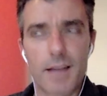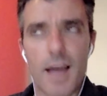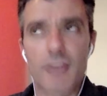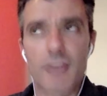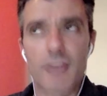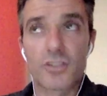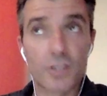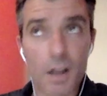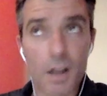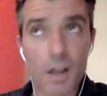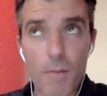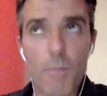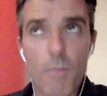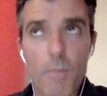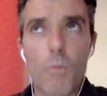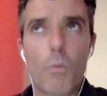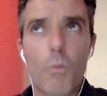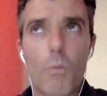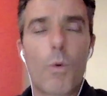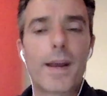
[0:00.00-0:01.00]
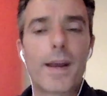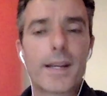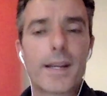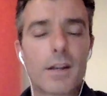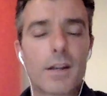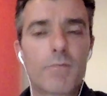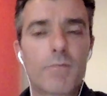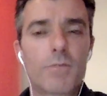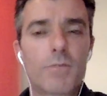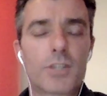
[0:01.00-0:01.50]
some weight
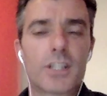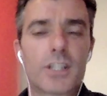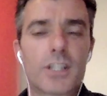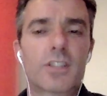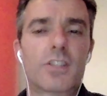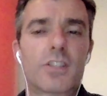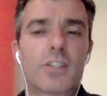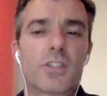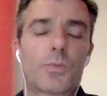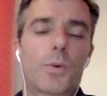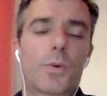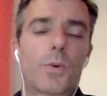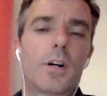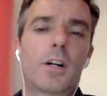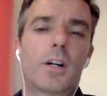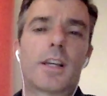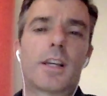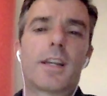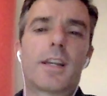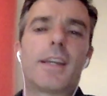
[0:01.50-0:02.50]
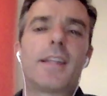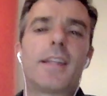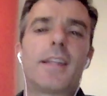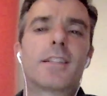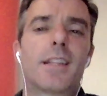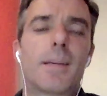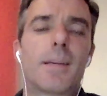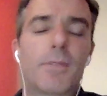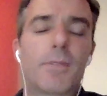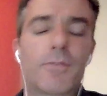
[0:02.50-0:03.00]
and resistance work
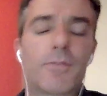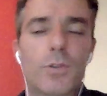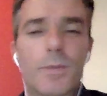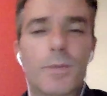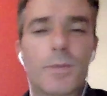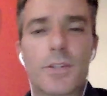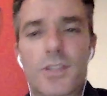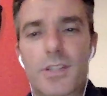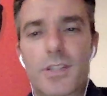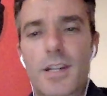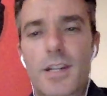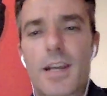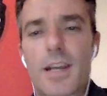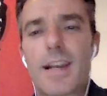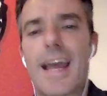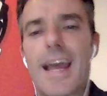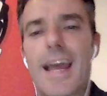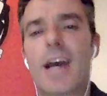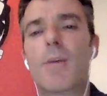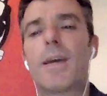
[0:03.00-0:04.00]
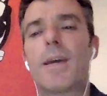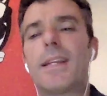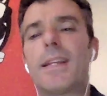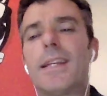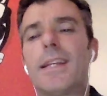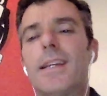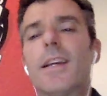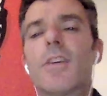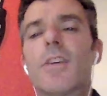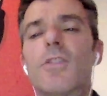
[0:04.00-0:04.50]
into their performance, and how
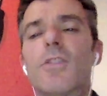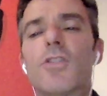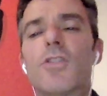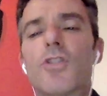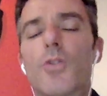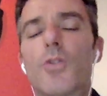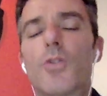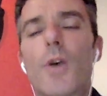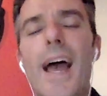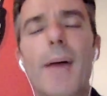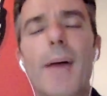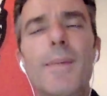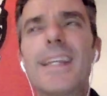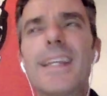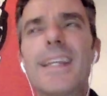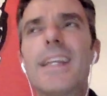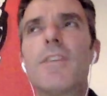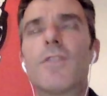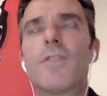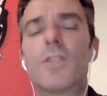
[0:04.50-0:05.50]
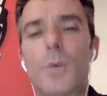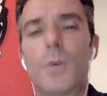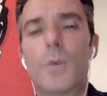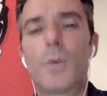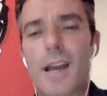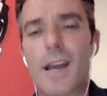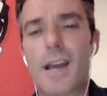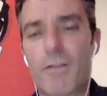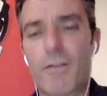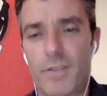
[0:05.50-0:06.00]
many even do
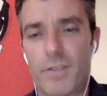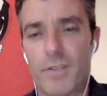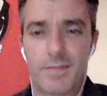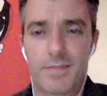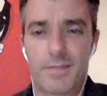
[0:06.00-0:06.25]
enough?